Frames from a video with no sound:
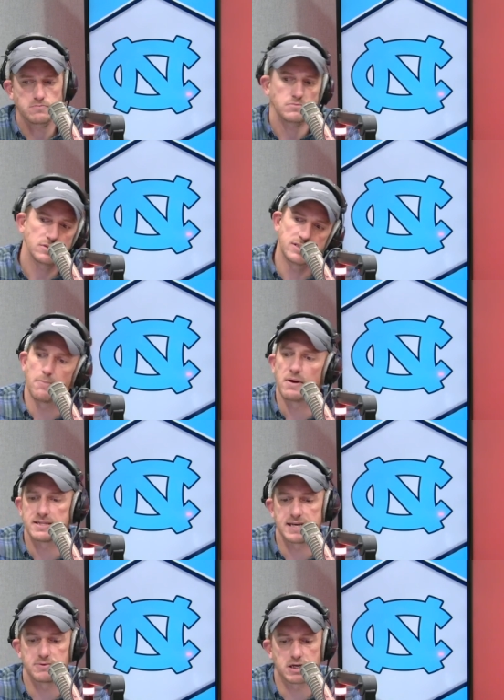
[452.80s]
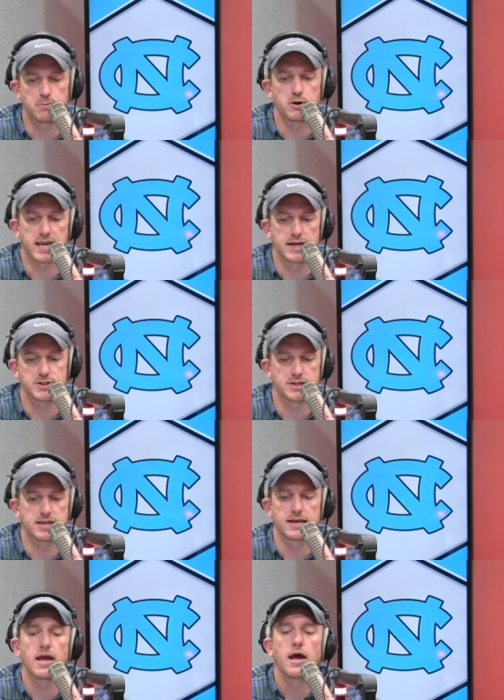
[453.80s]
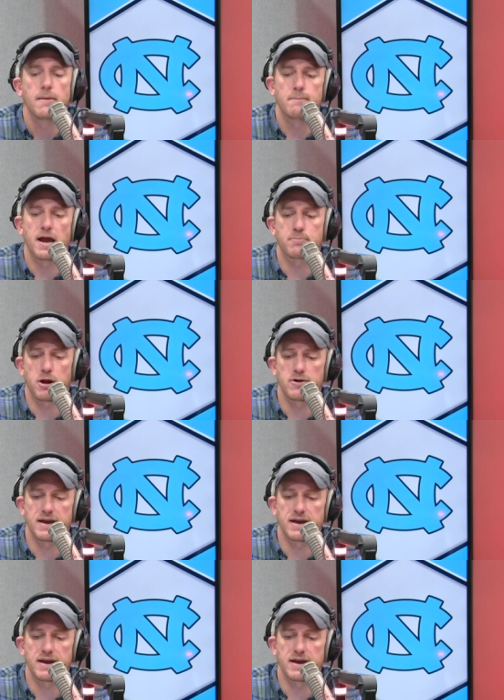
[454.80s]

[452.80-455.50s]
Some might say it was a communication thing. Mack Brown,